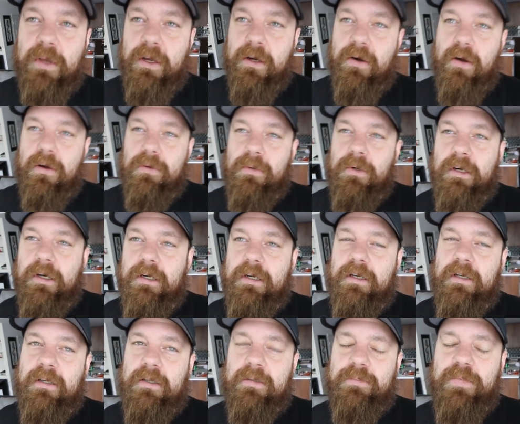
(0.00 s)
like hard work,
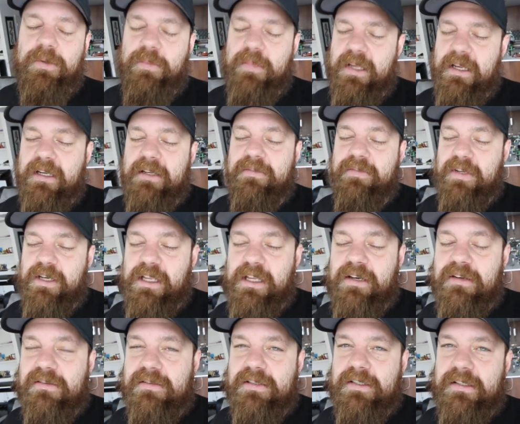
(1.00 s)
but making
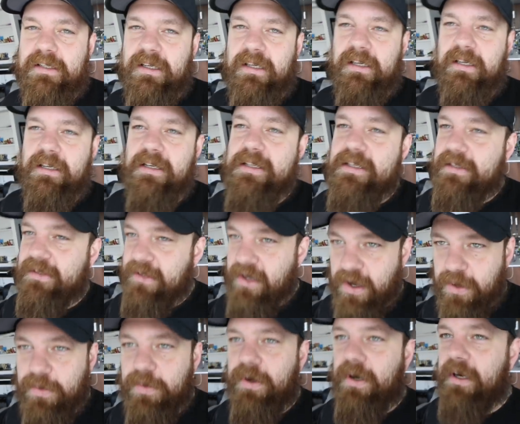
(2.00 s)
videos is a lot of